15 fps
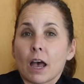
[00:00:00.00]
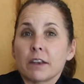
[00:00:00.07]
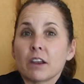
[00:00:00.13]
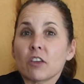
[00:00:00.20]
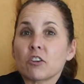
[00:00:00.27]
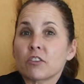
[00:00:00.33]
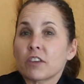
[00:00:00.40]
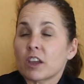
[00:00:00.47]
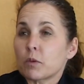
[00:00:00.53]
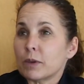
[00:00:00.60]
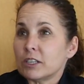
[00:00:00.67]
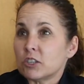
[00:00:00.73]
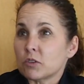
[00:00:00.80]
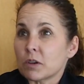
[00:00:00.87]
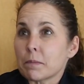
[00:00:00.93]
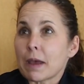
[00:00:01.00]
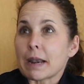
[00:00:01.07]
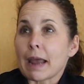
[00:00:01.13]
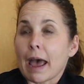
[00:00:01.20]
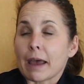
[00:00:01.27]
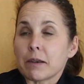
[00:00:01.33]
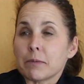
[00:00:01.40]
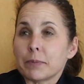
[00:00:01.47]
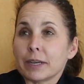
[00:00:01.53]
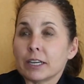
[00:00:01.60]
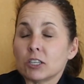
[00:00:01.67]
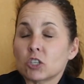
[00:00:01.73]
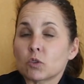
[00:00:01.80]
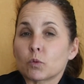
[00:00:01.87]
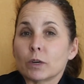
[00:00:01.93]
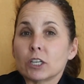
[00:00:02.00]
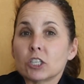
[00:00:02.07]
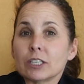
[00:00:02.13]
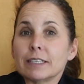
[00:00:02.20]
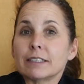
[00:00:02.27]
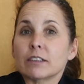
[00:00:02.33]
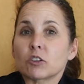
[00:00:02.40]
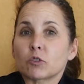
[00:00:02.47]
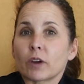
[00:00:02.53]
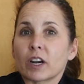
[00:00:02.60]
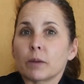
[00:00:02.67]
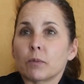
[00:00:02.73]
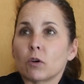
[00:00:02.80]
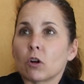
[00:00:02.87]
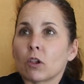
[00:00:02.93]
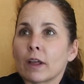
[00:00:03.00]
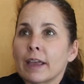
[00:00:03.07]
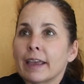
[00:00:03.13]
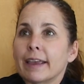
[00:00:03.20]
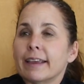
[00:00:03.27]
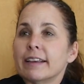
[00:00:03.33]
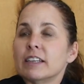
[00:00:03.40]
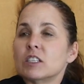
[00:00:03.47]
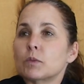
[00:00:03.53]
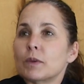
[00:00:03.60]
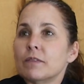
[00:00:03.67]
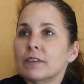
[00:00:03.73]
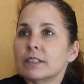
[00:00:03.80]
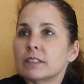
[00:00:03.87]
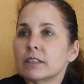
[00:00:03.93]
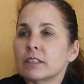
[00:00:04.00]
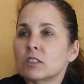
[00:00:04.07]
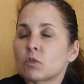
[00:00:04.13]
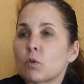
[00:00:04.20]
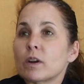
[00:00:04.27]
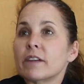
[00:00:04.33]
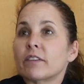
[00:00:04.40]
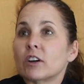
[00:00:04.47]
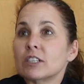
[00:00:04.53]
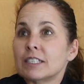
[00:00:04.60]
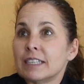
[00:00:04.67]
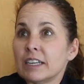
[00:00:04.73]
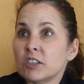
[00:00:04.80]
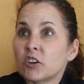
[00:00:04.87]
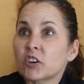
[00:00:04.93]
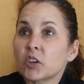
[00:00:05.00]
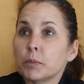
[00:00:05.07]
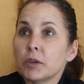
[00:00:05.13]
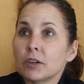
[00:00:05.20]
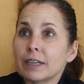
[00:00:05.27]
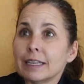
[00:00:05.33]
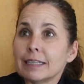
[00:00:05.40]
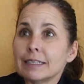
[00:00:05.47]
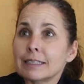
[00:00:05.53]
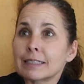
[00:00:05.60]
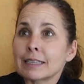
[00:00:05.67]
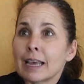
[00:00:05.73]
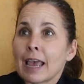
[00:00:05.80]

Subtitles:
Another thing we do in Manhattan Beach, which is incredible, is we visit one of our senior communities,